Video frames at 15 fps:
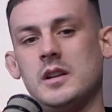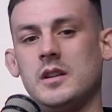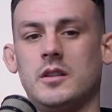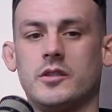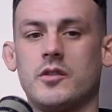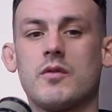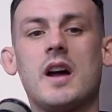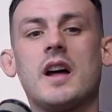
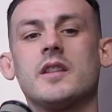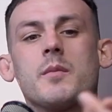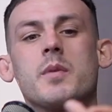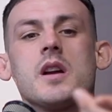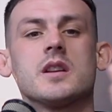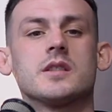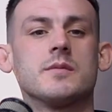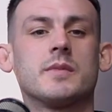the random
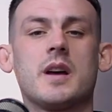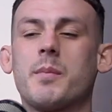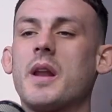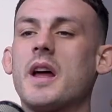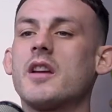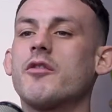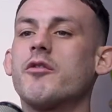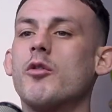person that
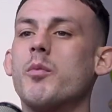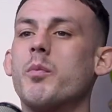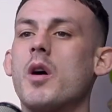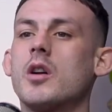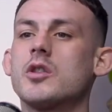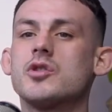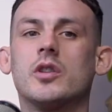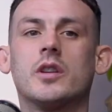plays
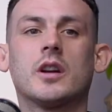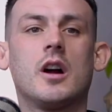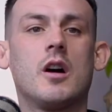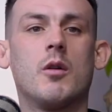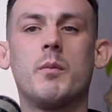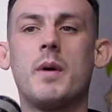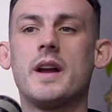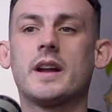football trying to go
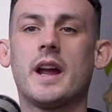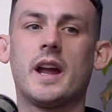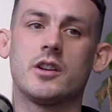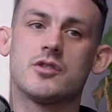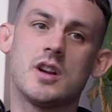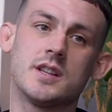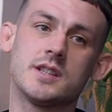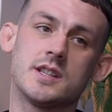and make a
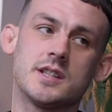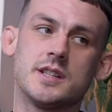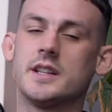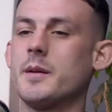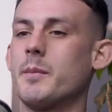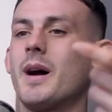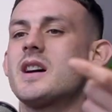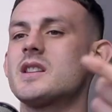transition into
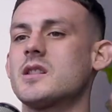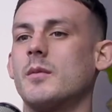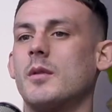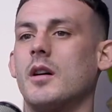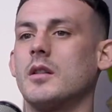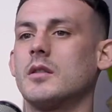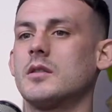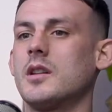
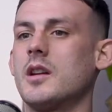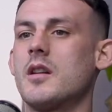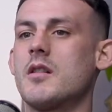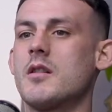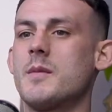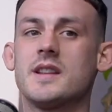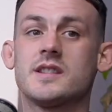basketball. Do you know what I mean? It's